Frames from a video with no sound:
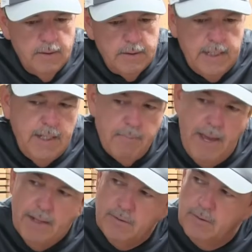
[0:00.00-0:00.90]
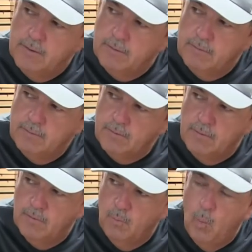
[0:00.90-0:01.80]
getting back to the to
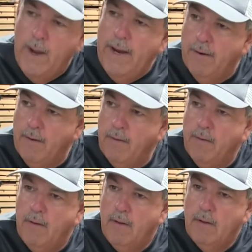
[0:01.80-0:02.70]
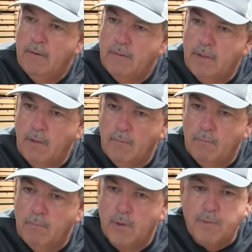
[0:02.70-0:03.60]
the where you know,
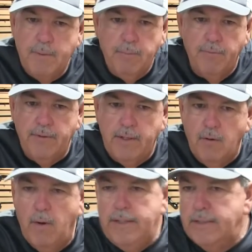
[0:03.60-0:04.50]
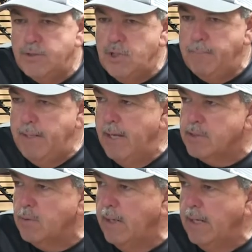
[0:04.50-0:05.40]
most people think, oh, I need a
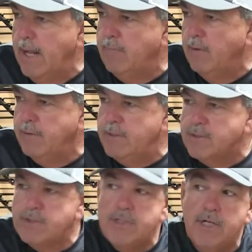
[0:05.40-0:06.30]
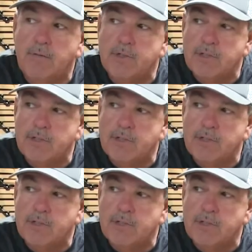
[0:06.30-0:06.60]
GPS so I can have all these secret